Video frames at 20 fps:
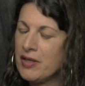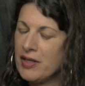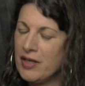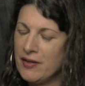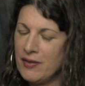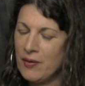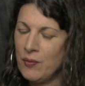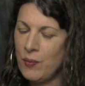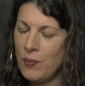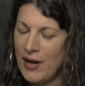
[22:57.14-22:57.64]

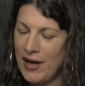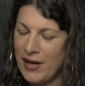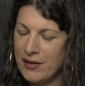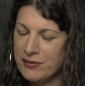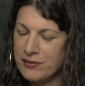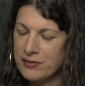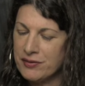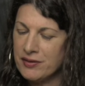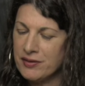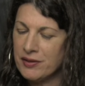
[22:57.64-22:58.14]
In the
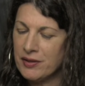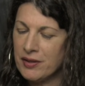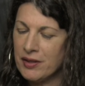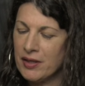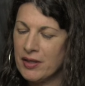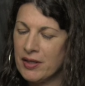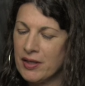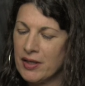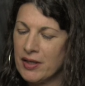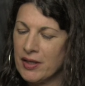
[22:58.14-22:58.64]
West,
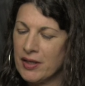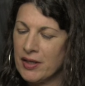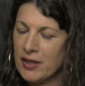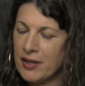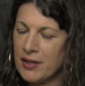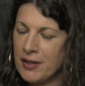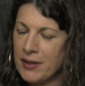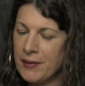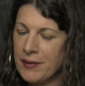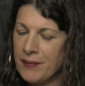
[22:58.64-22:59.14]

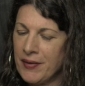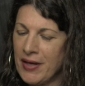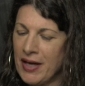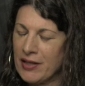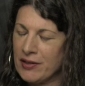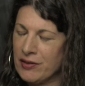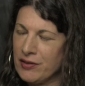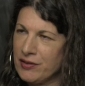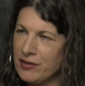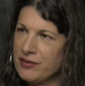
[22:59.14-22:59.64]

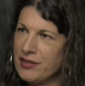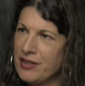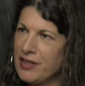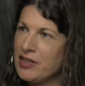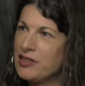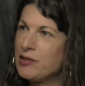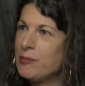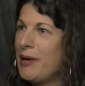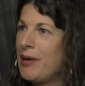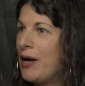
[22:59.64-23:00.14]
it looks like
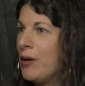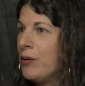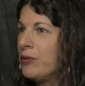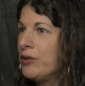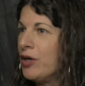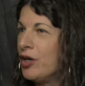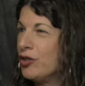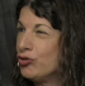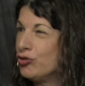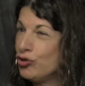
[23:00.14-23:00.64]
it's about
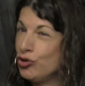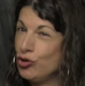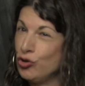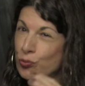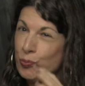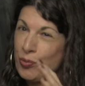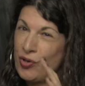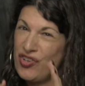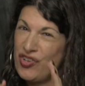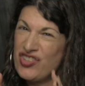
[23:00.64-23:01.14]
a
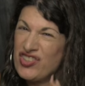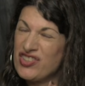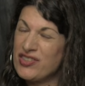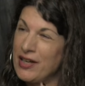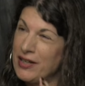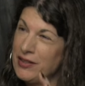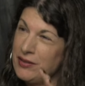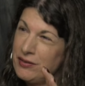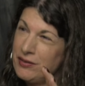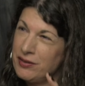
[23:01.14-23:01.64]

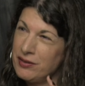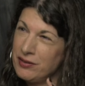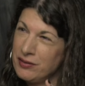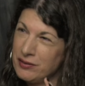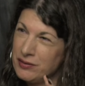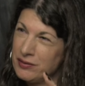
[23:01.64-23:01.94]
2%